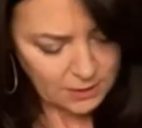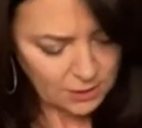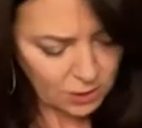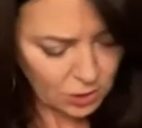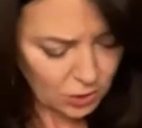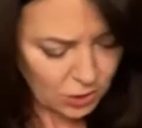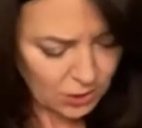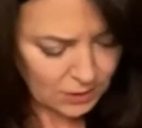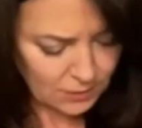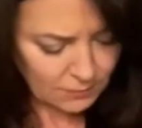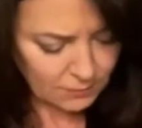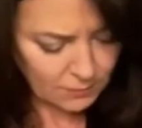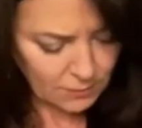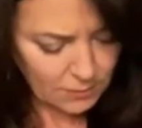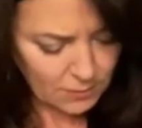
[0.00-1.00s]
So you
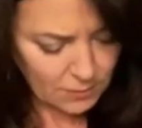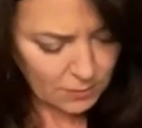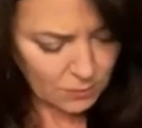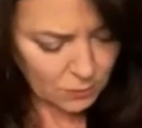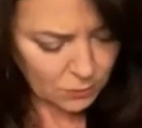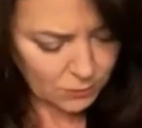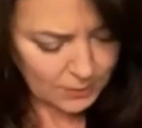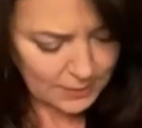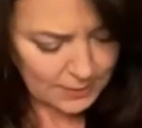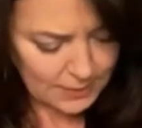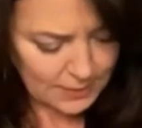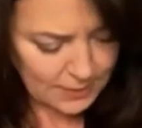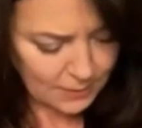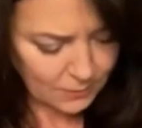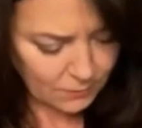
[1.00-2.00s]
just hold it
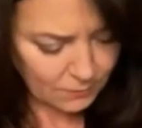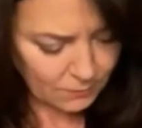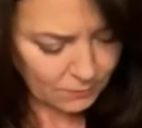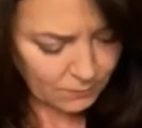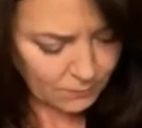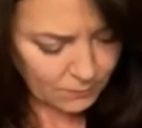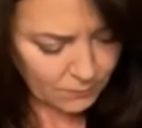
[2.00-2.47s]
down